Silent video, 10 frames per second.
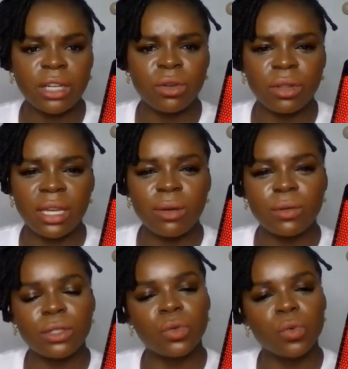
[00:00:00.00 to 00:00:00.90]
I don't think that
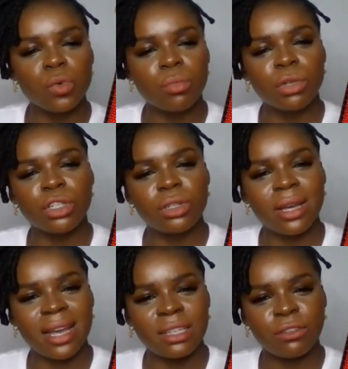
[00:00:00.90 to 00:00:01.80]
was too much
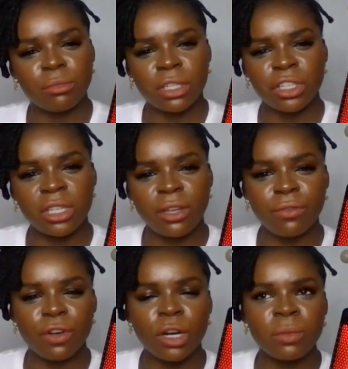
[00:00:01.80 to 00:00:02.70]
to ask from Sashalee
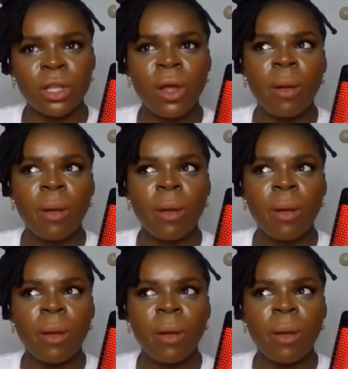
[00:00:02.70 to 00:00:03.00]
Forbes,